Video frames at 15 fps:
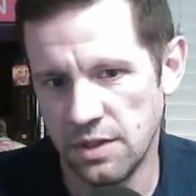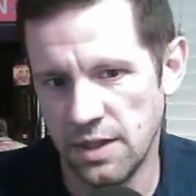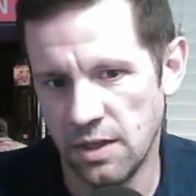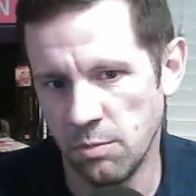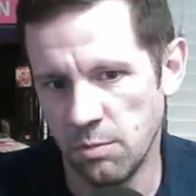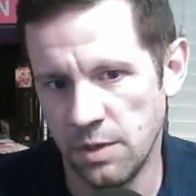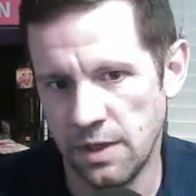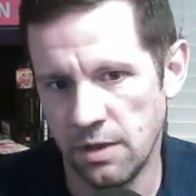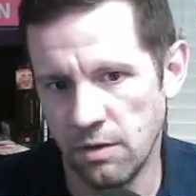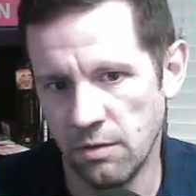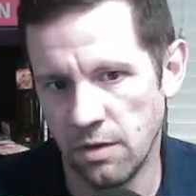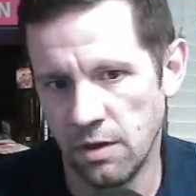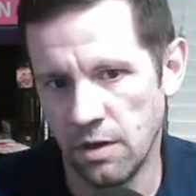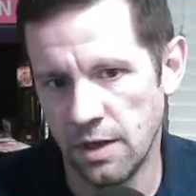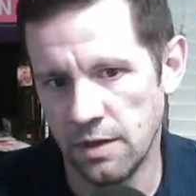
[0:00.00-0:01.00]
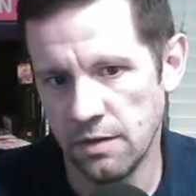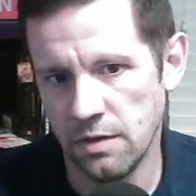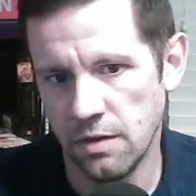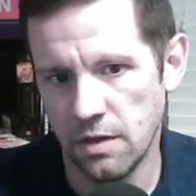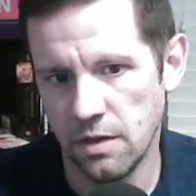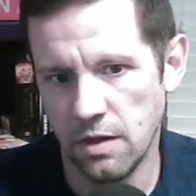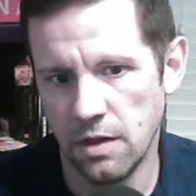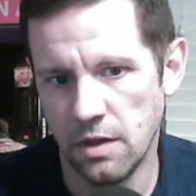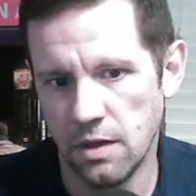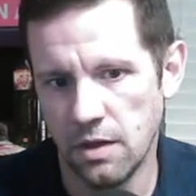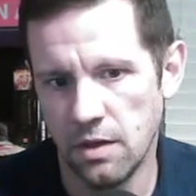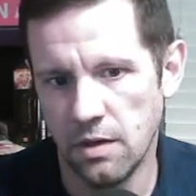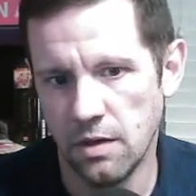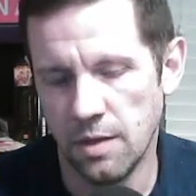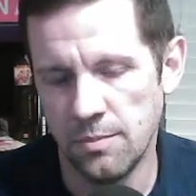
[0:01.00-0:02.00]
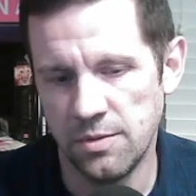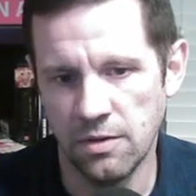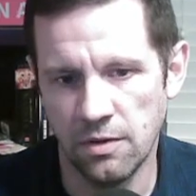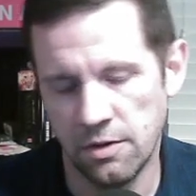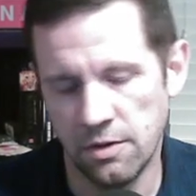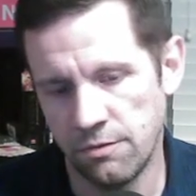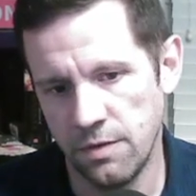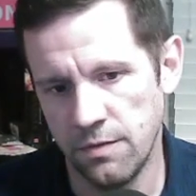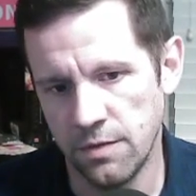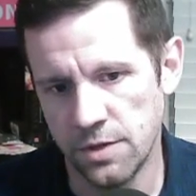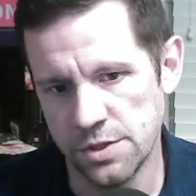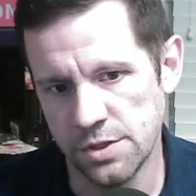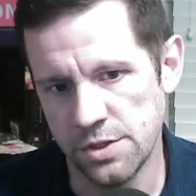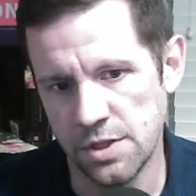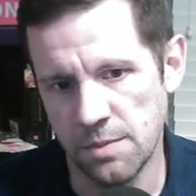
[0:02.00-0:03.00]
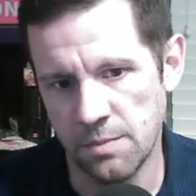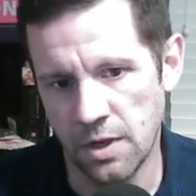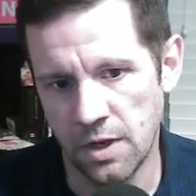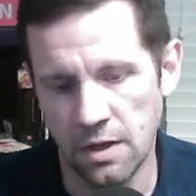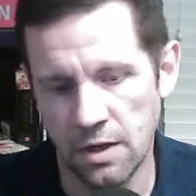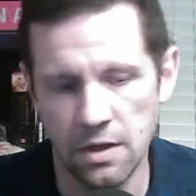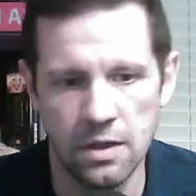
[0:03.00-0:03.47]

Nano Banana or not. I'm still on the free version of Gemini.